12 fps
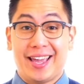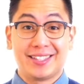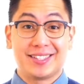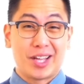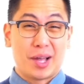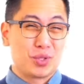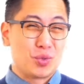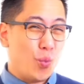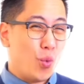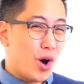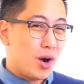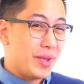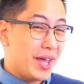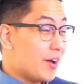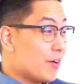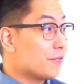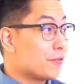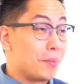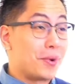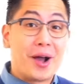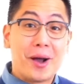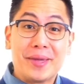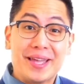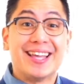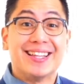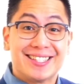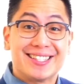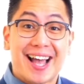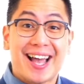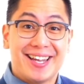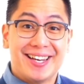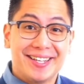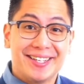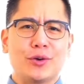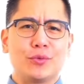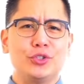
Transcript: It stops warm air from coming inside,